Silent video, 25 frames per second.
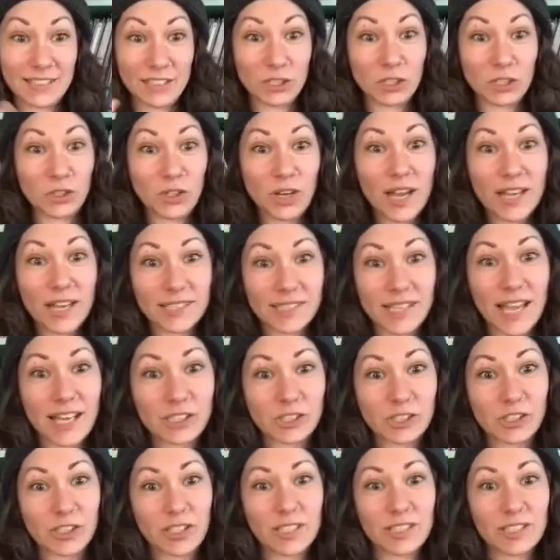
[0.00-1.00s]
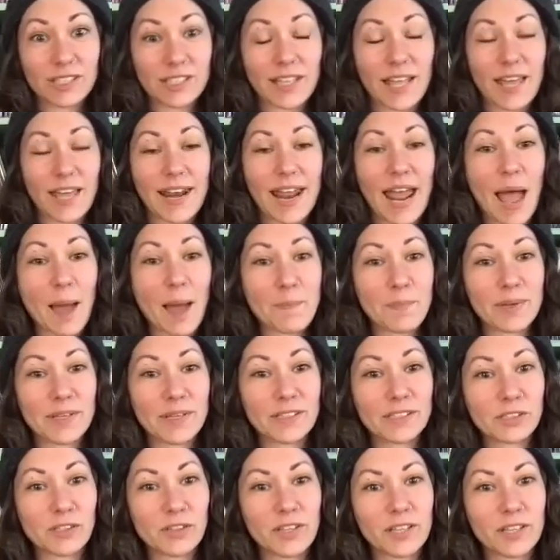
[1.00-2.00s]
Did you guys actually did that
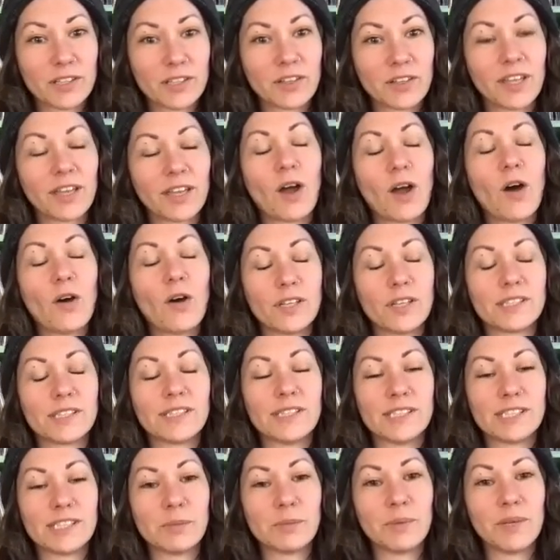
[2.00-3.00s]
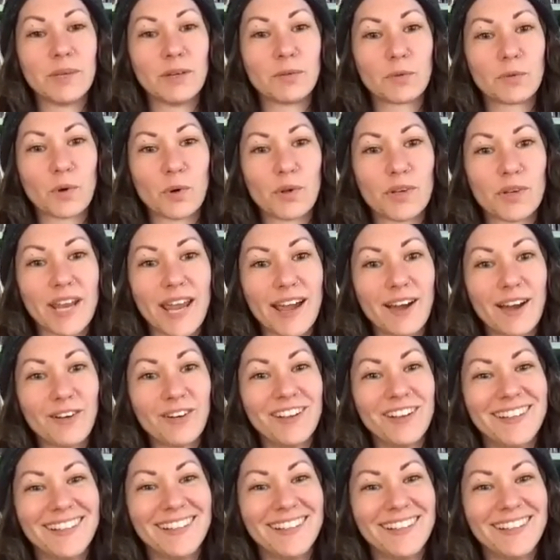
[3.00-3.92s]
happen? So then you're like, oh, this needs to be a rule now.